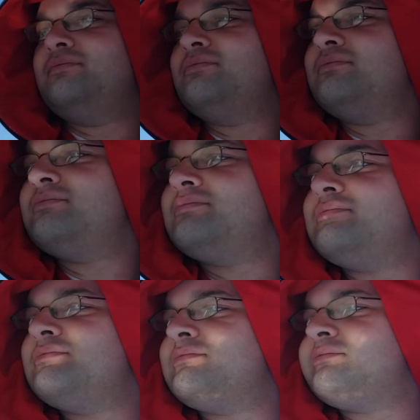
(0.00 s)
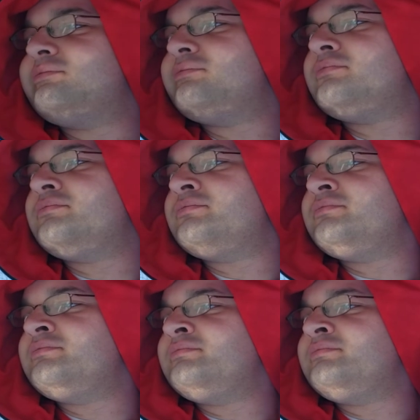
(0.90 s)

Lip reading: No one is speaking in this clip.